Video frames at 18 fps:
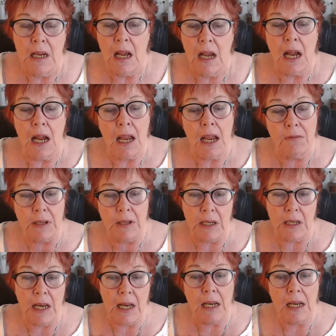I have a
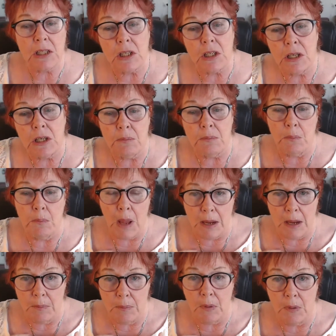connection in
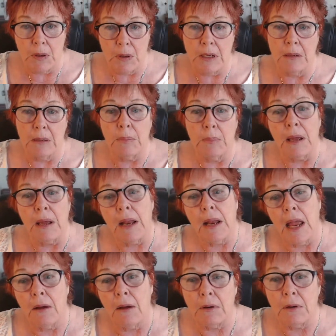my body about
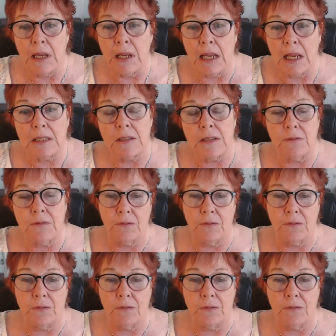how cancer